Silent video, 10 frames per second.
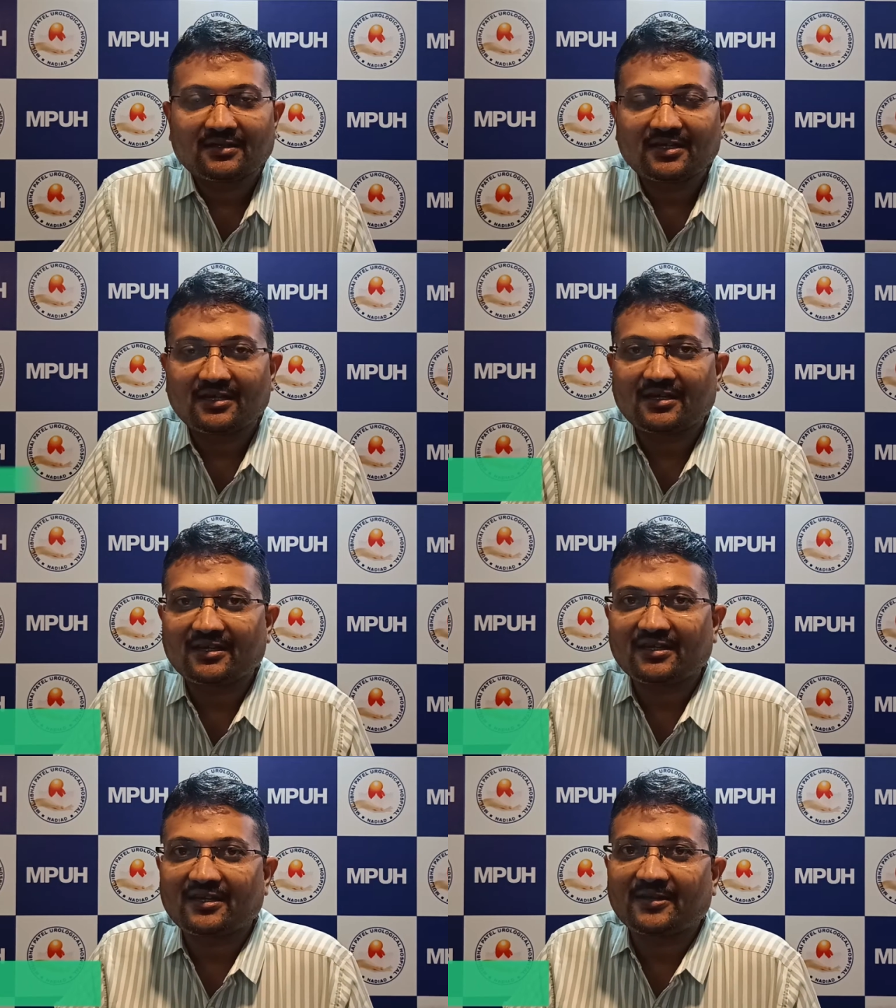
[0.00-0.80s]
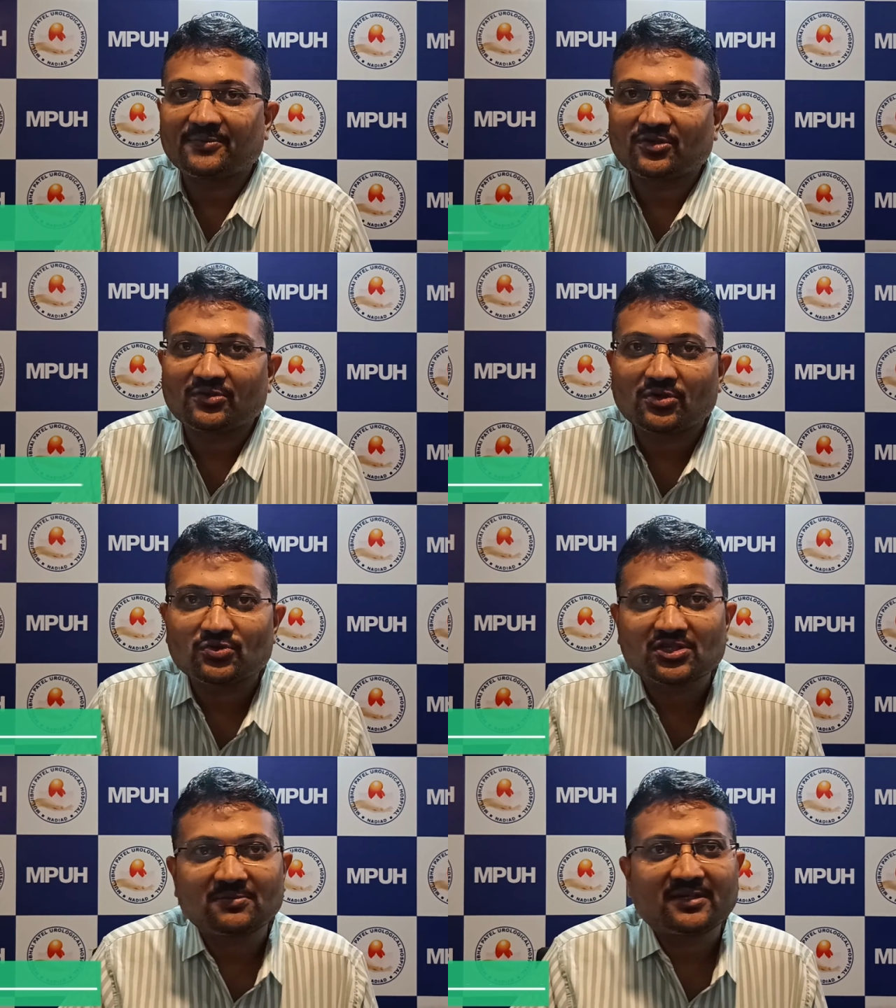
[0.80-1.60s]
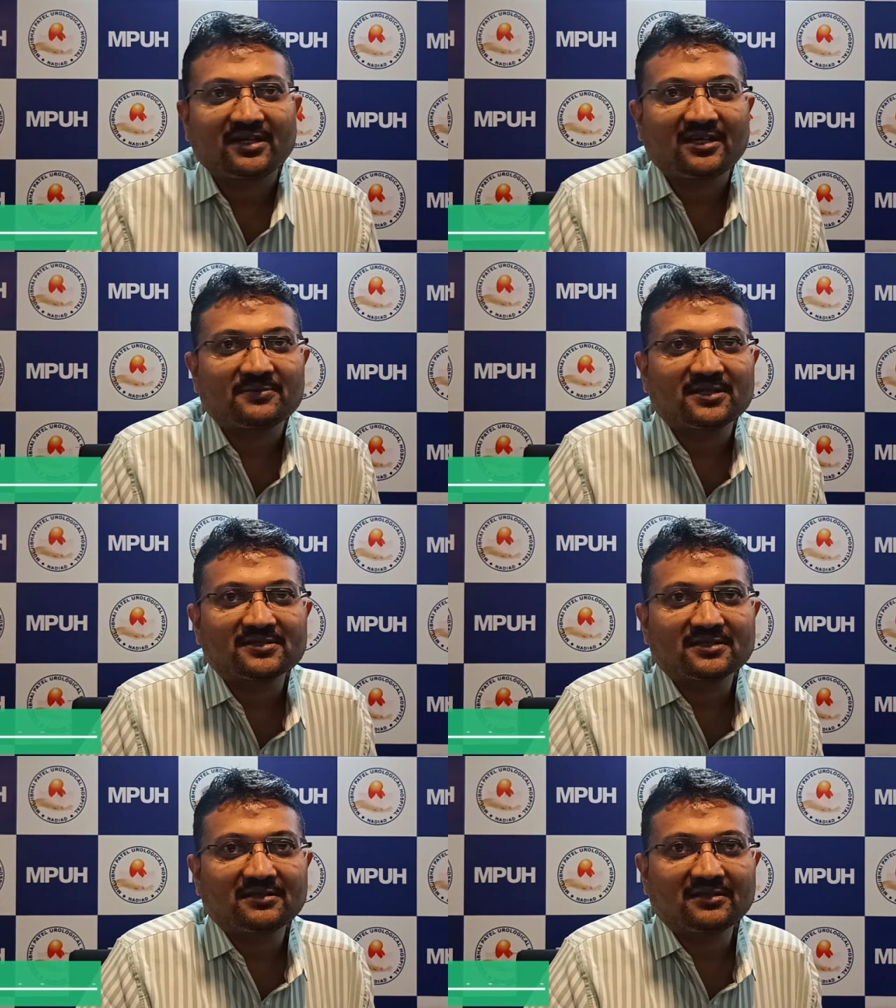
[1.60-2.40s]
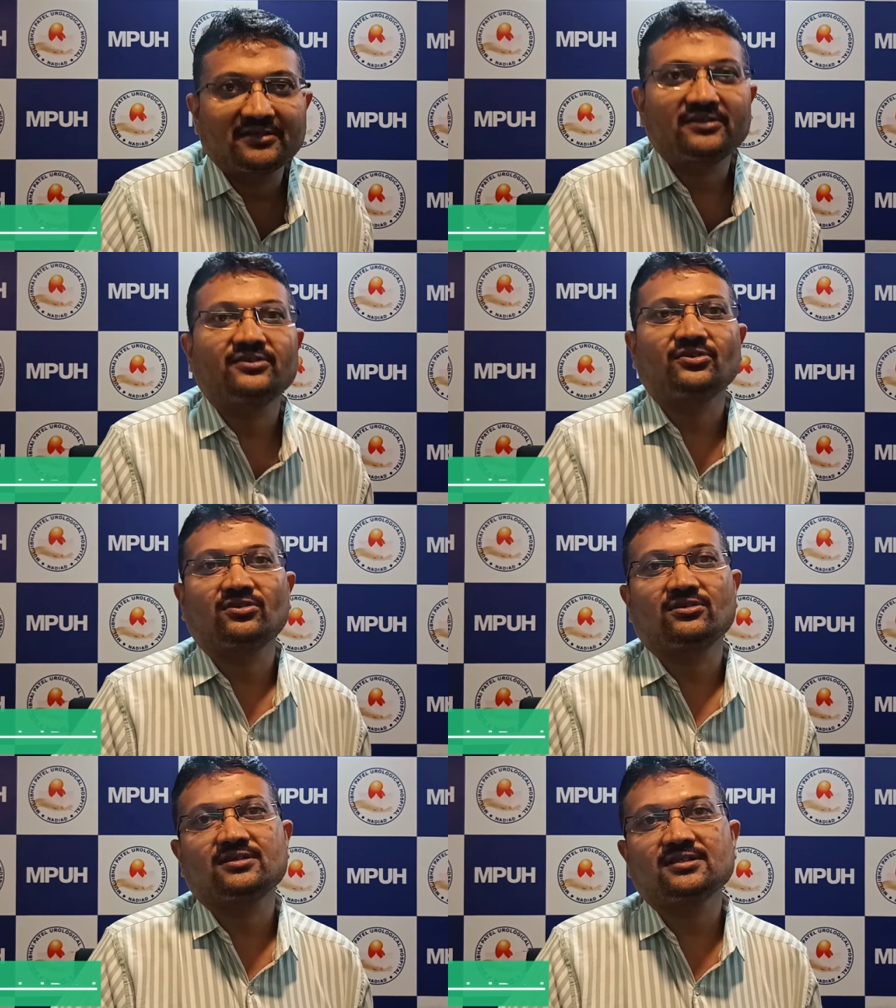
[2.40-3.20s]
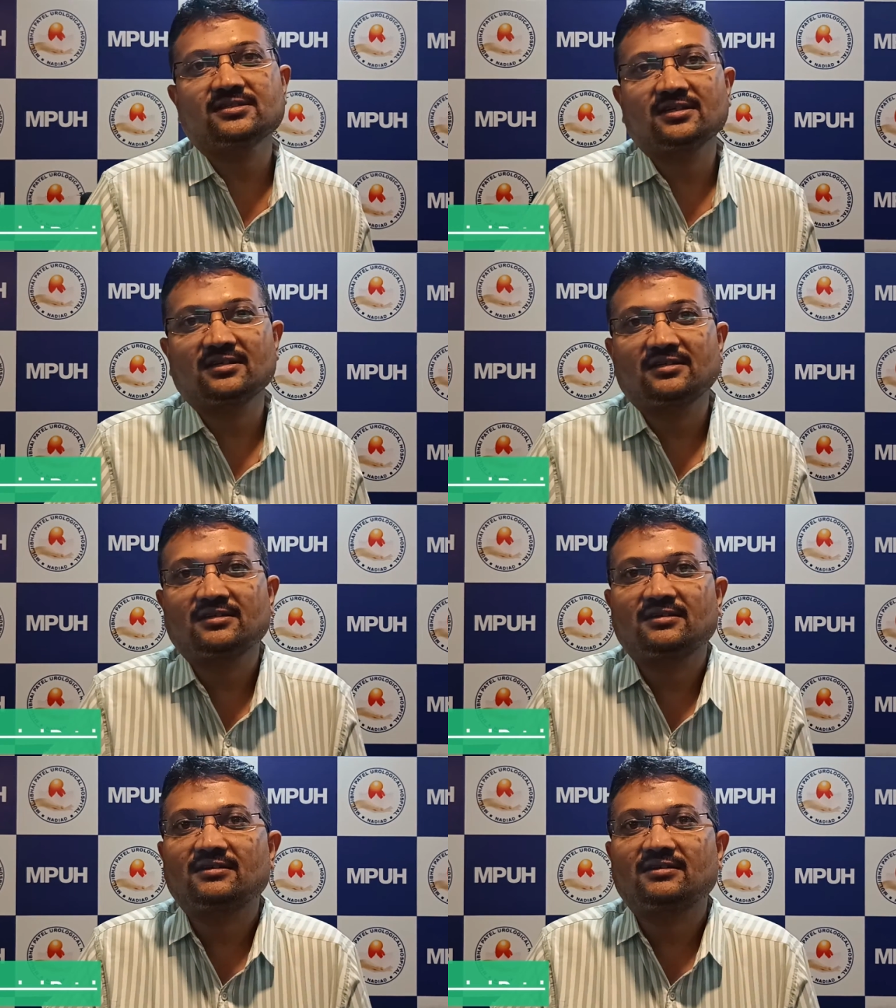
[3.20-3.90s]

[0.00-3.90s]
Yeah, hi, I'm Dr. Kaushal Patel. I'm consultant urologist at